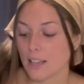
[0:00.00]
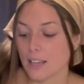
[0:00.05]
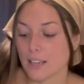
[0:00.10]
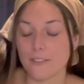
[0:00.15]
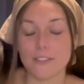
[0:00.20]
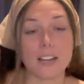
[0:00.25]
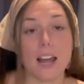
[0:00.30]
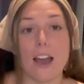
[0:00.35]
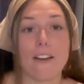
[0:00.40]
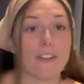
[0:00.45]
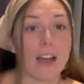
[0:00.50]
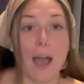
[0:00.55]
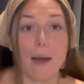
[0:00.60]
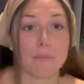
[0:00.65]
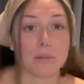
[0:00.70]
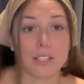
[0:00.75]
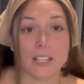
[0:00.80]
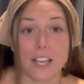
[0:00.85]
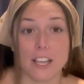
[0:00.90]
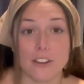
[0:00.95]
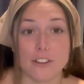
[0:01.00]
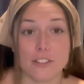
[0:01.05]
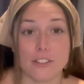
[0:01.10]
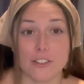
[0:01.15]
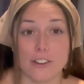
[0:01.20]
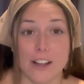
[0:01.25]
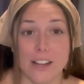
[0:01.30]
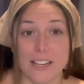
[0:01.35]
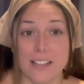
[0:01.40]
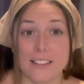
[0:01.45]
even have applicators
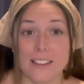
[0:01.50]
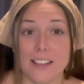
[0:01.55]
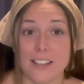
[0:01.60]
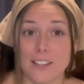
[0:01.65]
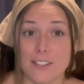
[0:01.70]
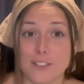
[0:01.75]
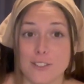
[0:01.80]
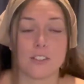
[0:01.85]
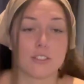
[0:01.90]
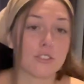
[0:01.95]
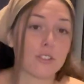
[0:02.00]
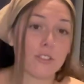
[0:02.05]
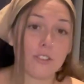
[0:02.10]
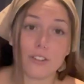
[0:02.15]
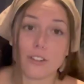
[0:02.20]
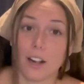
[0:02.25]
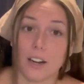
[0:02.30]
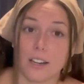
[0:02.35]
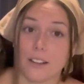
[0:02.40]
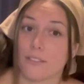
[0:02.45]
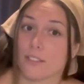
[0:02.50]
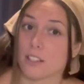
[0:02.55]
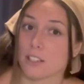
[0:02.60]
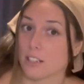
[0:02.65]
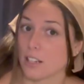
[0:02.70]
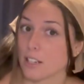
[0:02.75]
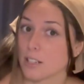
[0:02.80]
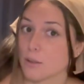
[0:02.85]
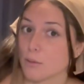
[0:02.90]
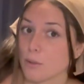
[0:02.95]
or anything, so they're not even the
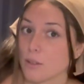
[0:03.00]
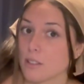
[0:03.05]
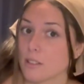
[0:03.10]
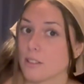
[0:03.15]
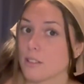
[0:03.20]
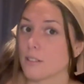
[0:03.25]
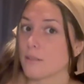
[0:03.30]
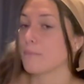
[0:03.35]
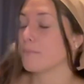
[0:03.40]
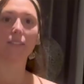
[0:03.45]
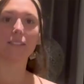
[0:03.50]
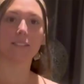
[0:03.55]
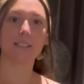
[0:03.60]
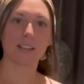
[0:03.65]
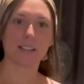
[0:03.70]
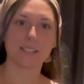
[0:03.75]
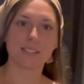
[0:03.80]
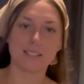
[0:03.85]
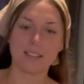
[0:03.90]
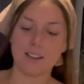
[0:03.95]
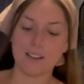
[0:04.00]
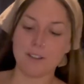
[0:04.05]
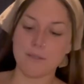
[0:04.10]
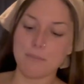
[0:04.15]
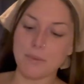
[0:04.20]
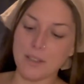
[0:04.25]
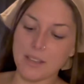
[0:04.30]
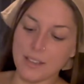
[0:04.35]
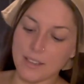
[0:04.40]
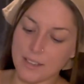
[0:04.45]
nice ones. Next
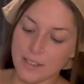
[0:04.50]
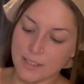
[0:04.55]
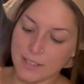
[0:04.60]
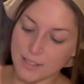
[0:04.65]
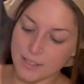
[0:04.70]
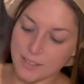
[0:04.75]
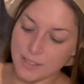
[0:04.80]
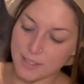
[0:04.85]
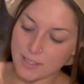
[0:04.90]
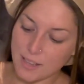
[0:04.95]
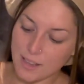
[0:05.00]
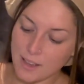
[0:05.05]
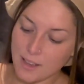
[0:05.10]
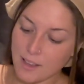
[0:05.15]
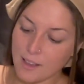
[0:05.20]
up is